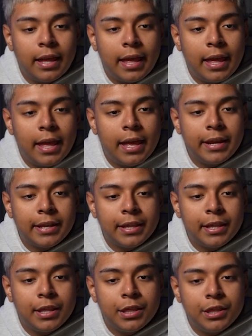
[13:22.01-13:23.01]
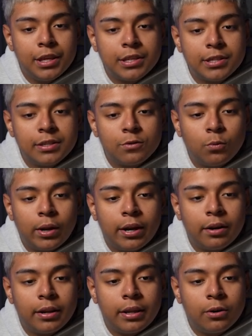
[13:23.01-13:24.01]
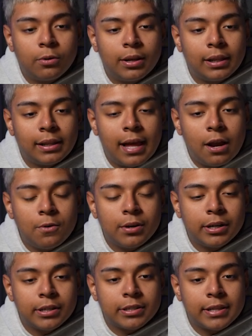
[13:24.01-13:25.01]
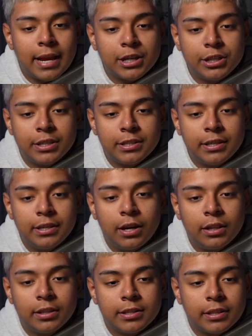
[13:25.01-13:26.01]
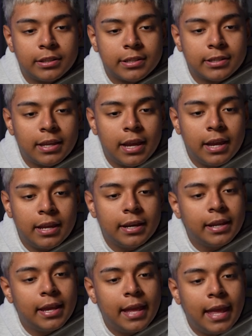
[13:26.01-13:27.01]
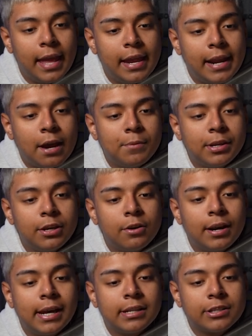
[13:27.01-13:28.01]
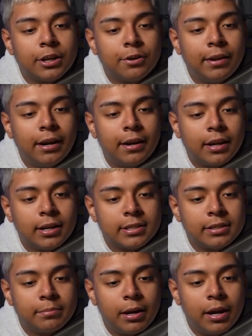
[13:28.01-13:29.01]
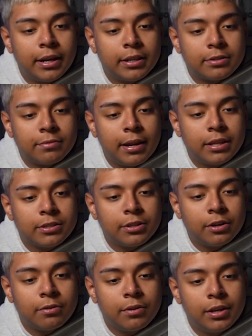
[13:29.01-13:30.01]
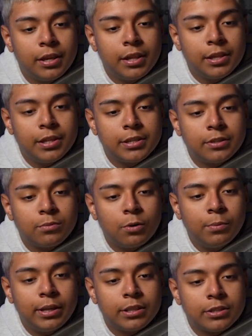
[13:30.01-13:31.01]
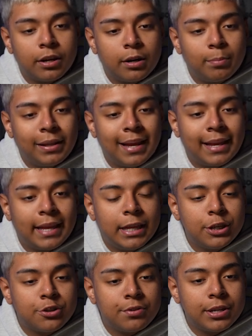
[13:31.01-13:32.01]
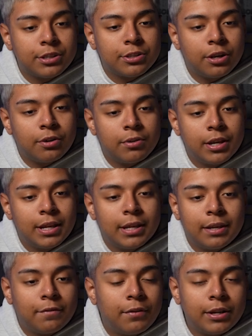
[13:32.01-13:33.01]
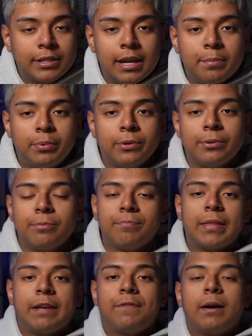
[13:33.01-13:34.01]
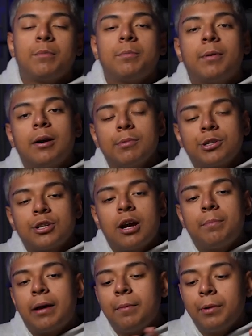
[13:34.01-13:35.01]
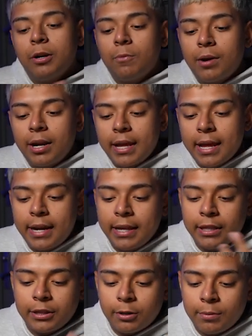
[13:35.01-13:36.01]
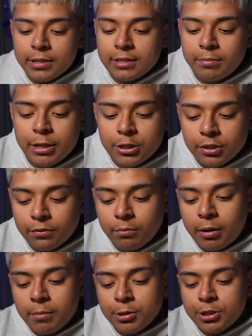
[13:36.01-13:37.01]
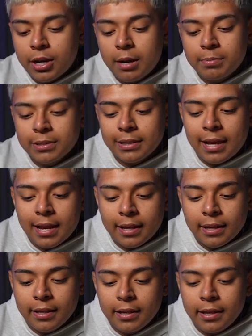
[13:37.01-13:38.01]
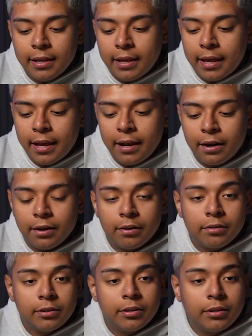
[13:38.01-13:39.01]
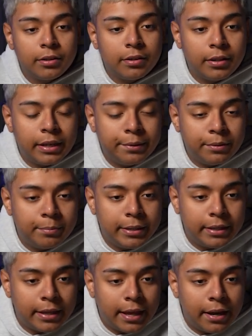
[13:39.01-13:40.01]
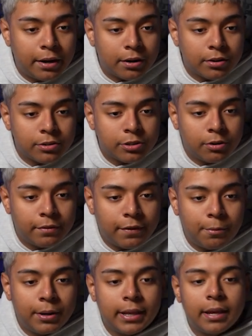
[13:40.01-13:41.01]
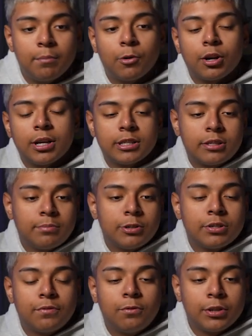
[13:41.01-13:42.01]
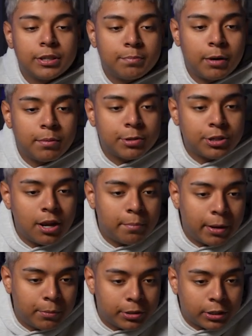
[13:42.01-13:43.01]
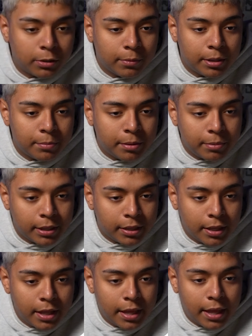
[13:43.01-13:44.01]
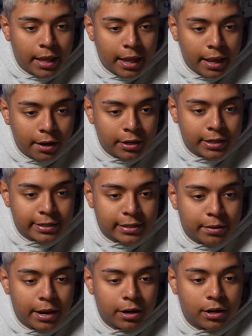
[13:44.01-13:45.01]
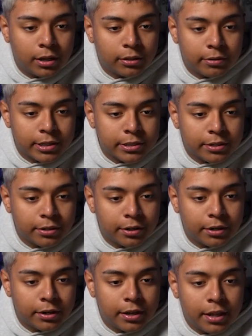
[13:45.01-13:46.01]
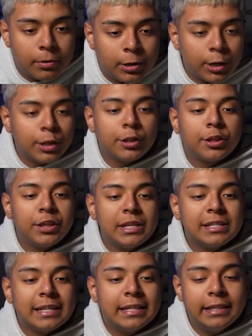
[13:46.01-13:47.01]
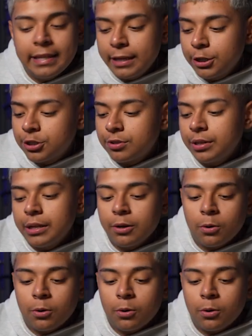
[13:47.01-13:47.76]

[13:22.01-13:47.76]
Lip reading: And this is where it'll allow us to actually see all of this on the side. And now we can go ahead and start creating a custom audience, right? So this is where we can start applying interest. So for example, if I'm a barbershop, I'm gonna want to head and throw in some interest for barbershops like hair. It would be hair. So if I want to get more customers for this barbershop, I would throw in maybe hair colorist or other things in the industry.